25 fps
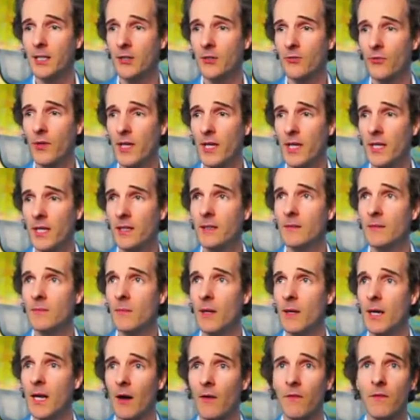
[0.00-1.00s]

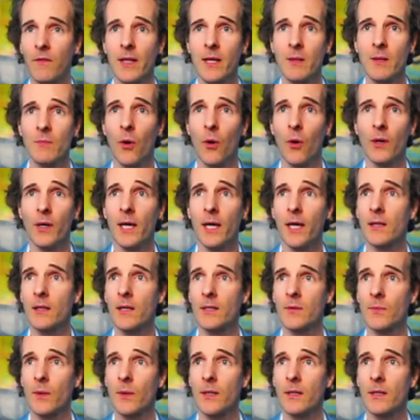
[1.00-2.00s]
green, lovely morning.
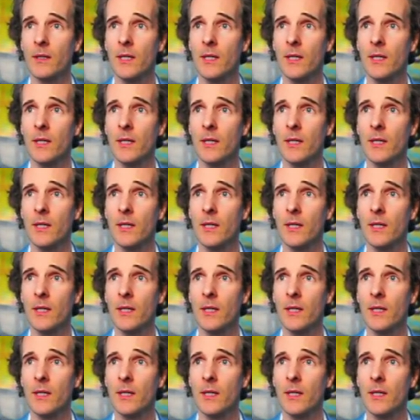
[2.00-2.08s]
This one